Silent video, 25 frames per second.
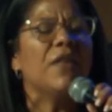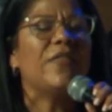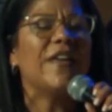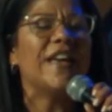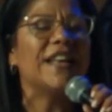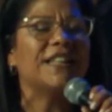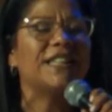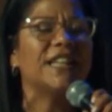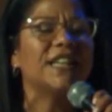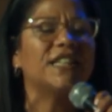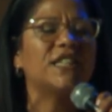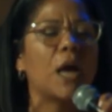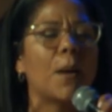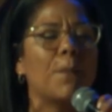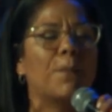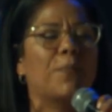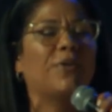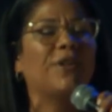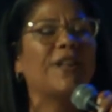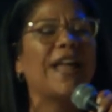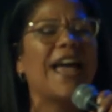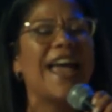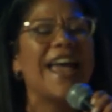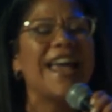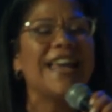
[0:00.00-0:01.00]
This is a
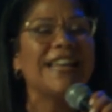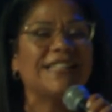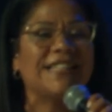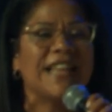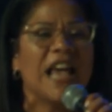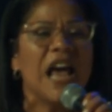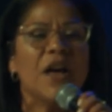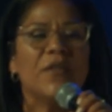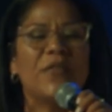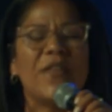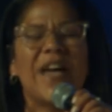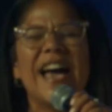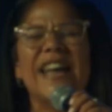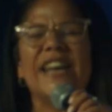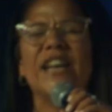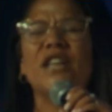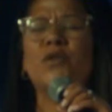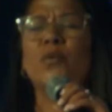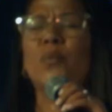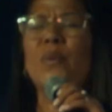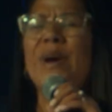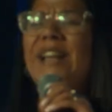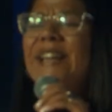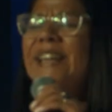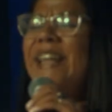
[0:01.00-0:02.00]
place that is
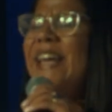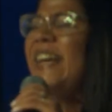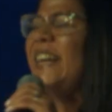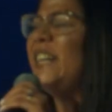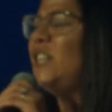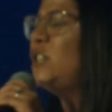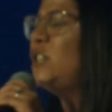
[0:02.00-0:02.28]
willing